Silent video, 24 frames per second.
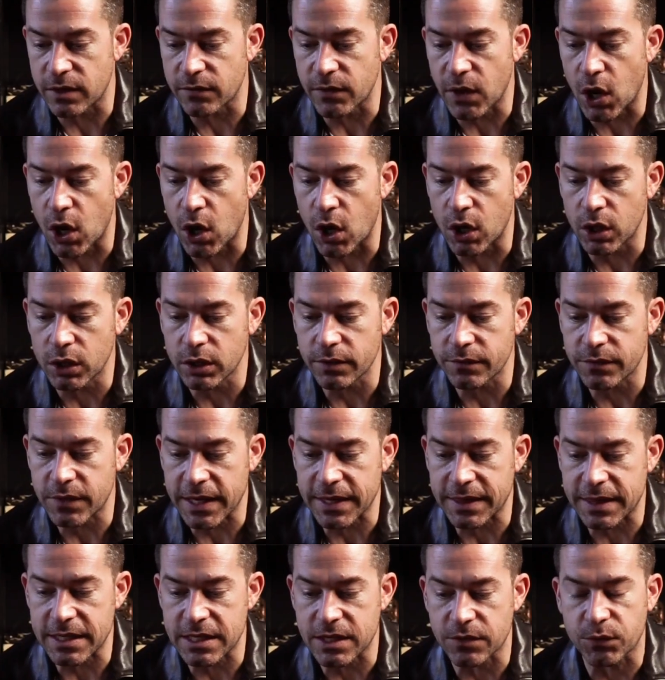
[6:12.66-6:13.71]
of all of
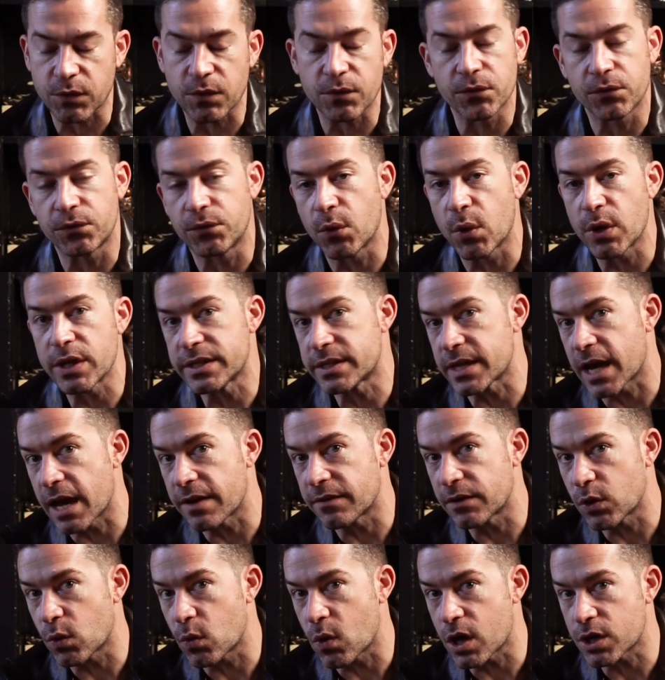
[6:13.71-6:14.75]
like the different Voit
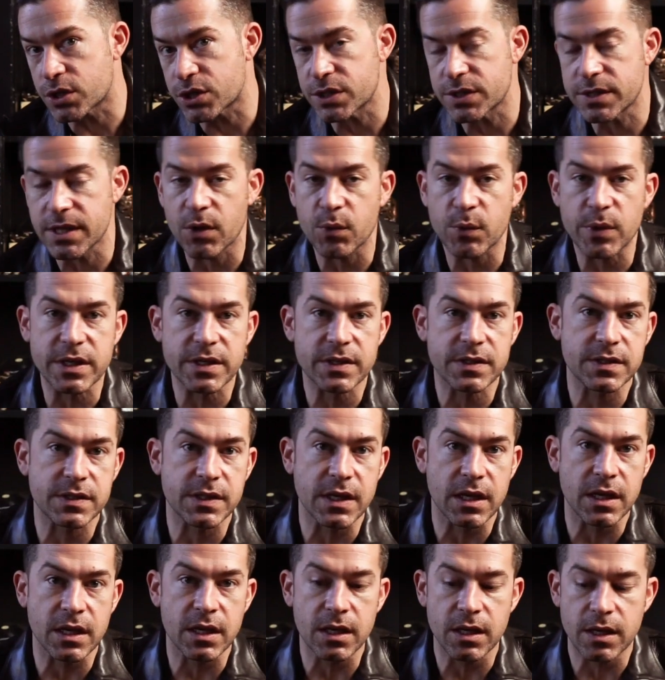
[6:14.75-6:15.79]
diving watches that we
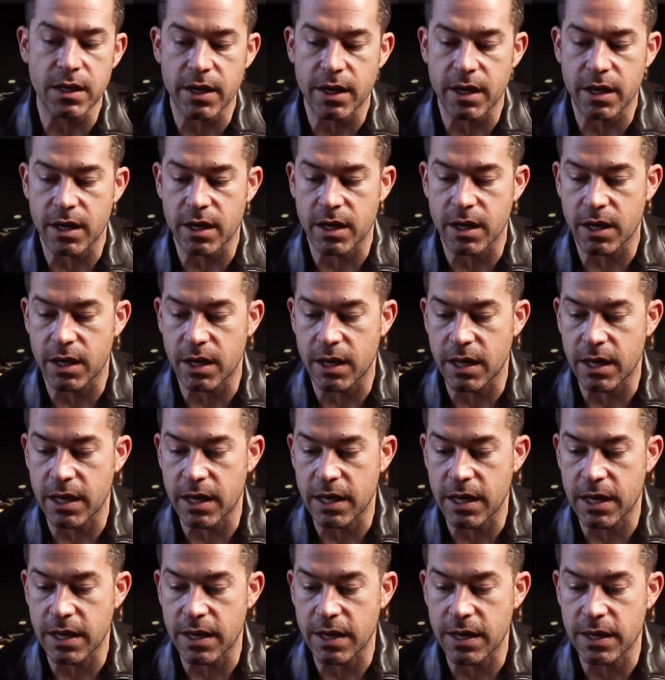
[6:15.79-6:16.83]
see,
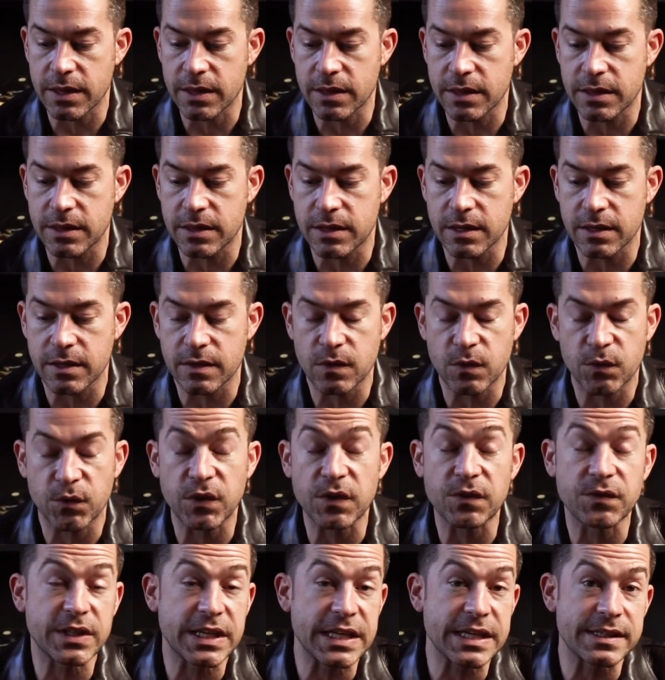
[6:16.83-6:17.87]
the
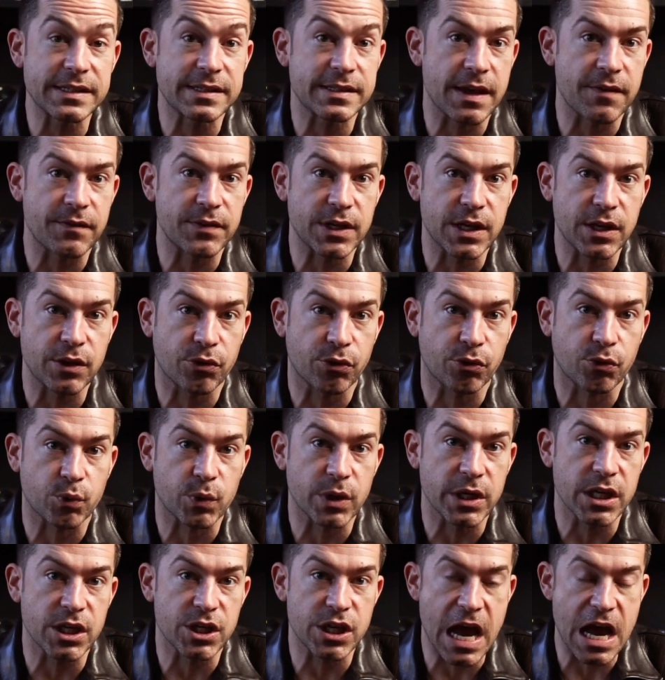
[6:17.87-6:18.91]

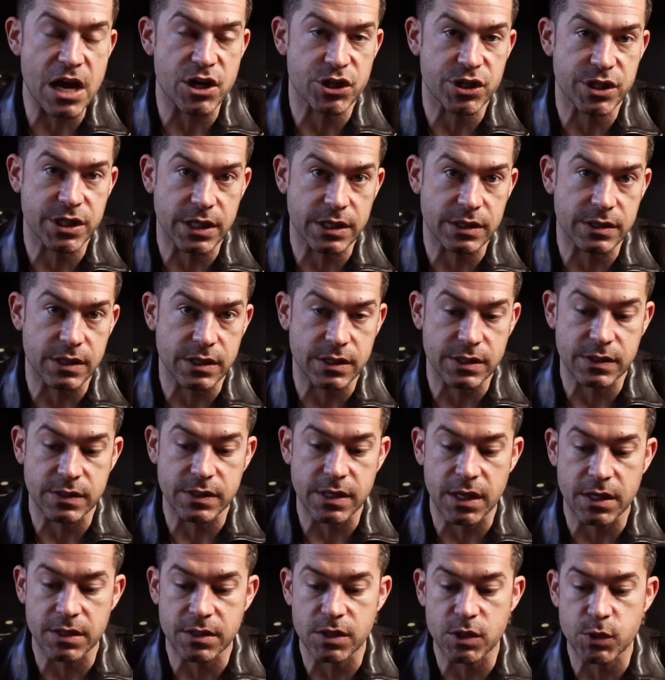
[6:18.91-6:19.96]

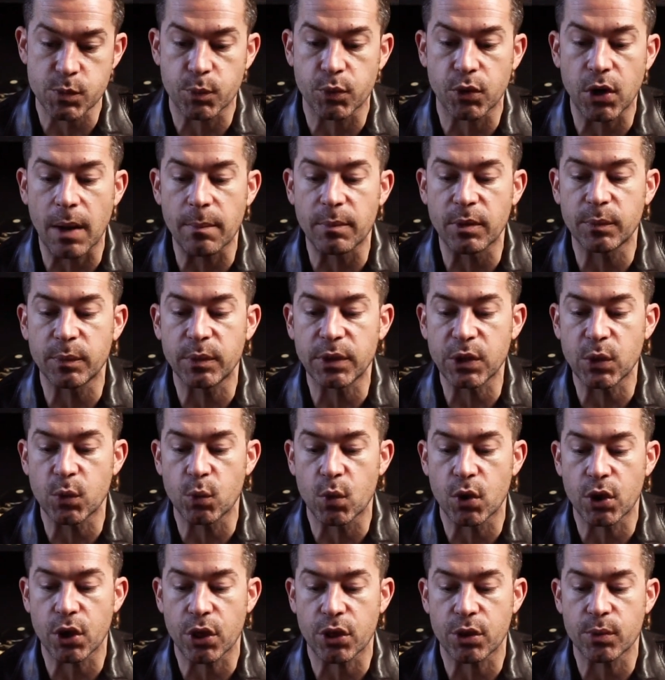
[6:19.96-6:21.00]
1573-666 is probably
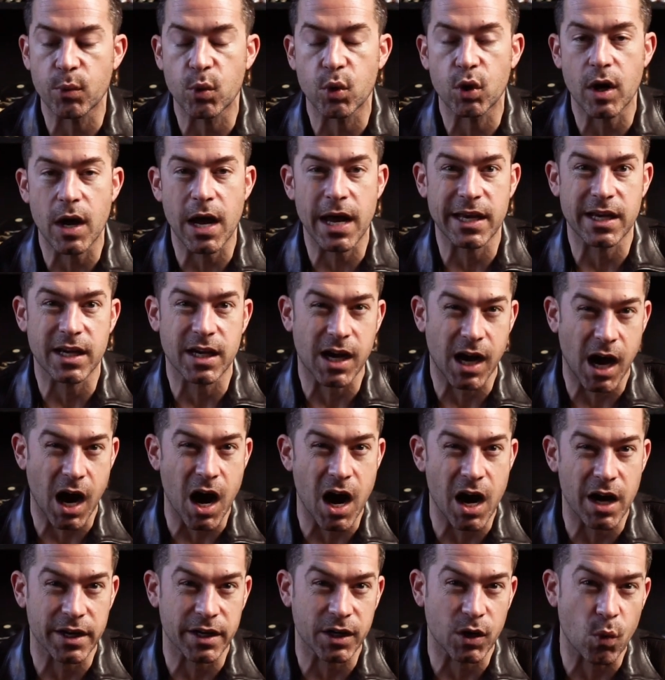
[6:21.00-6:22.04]
one of the more
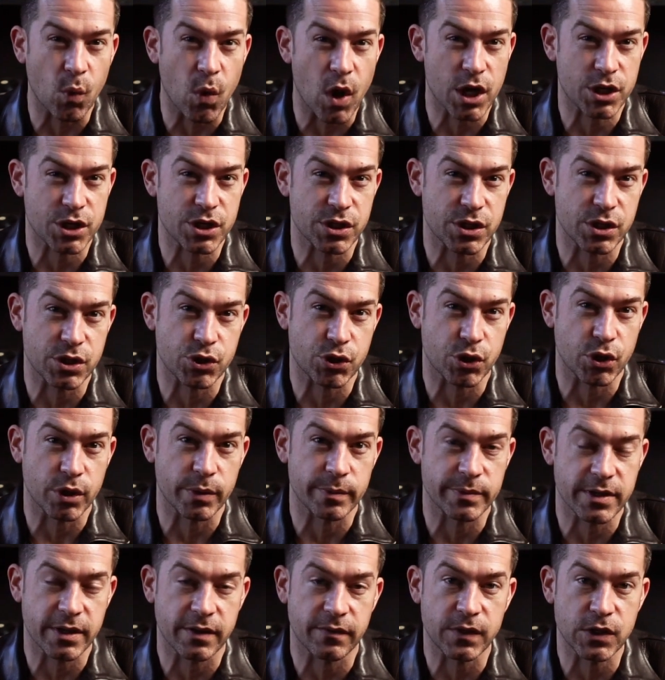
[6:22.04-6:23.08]
iconic watches in
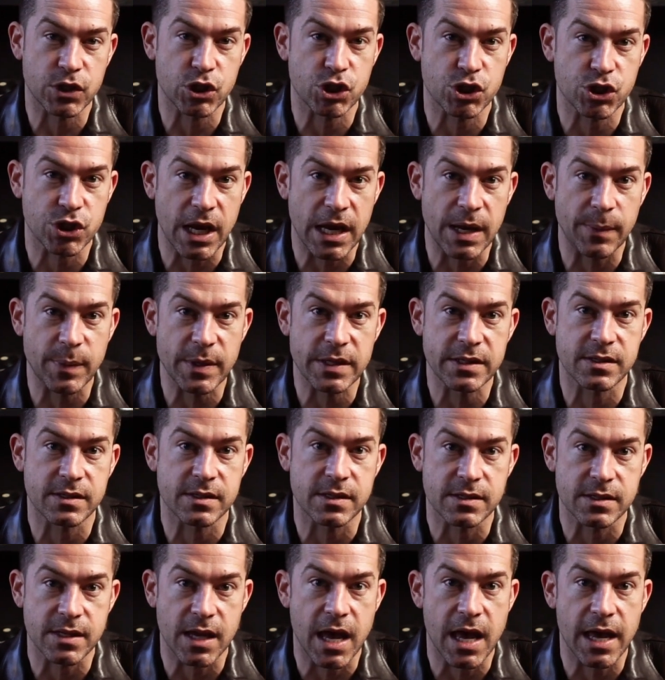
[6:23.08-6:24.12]
terms of its shape, its
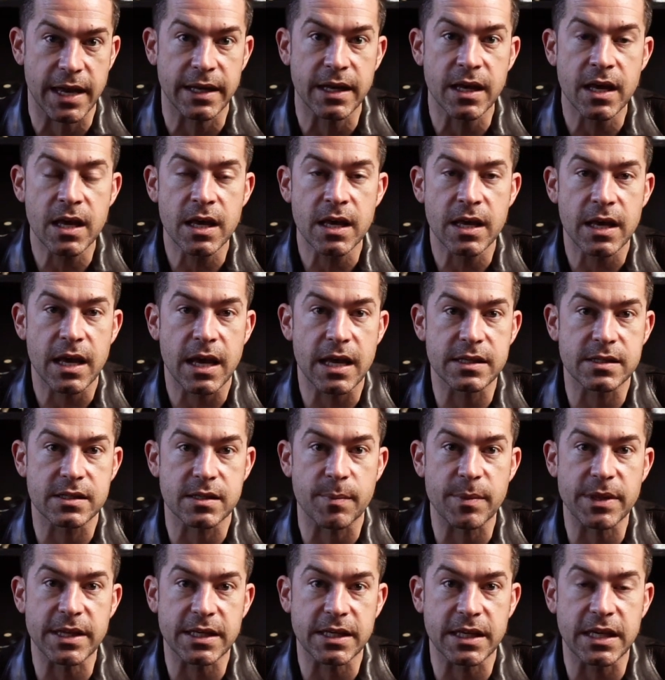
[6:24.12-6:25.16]
design, and
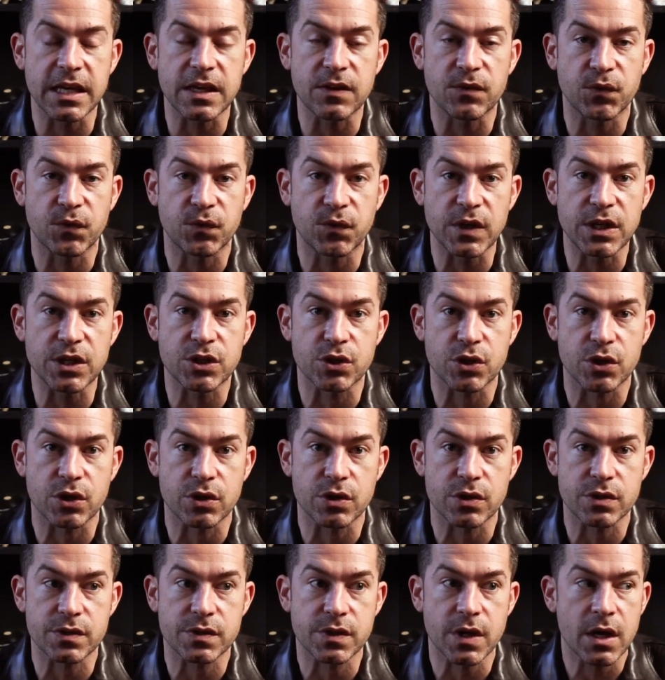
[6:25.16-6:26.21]
some of the key
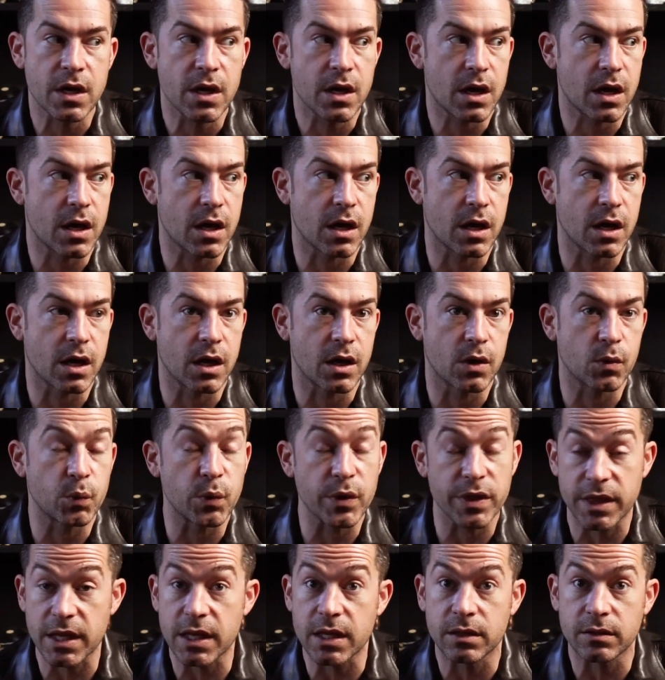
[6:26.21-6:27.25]
features
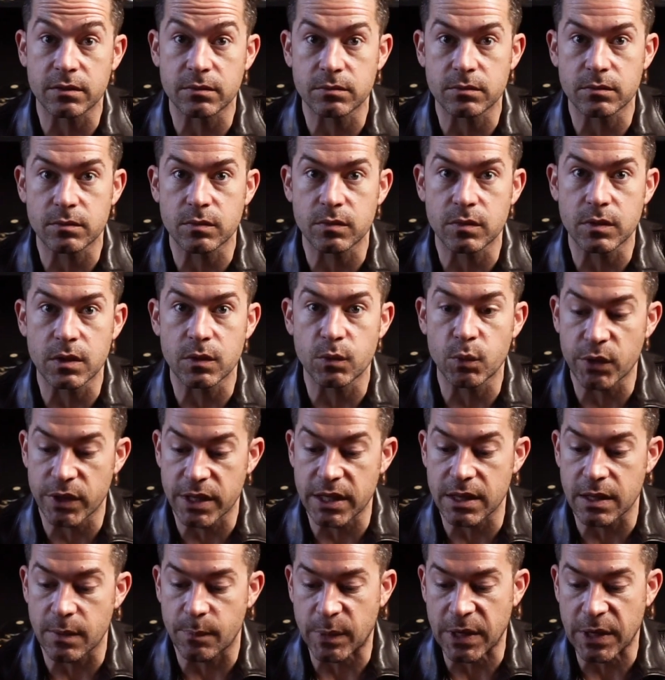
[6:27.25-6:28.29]
within the